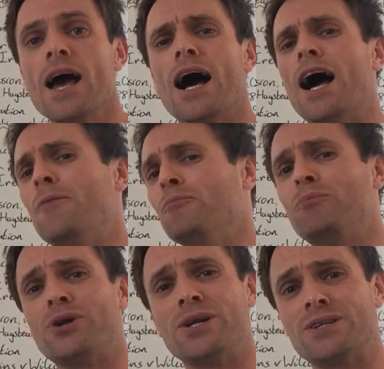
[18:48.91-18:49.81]

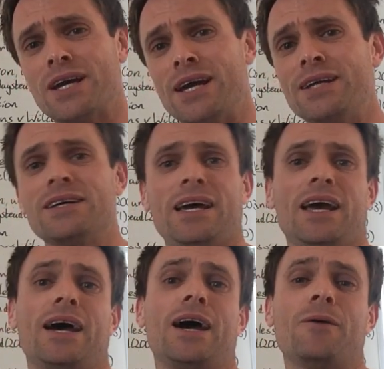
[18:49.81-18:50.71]
But indeed,
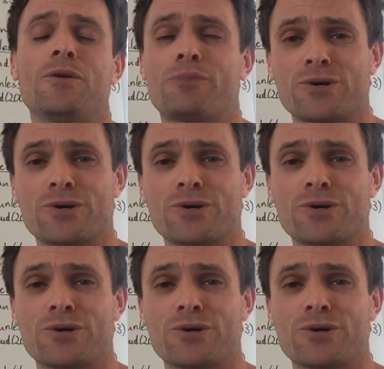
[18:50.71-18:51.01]
the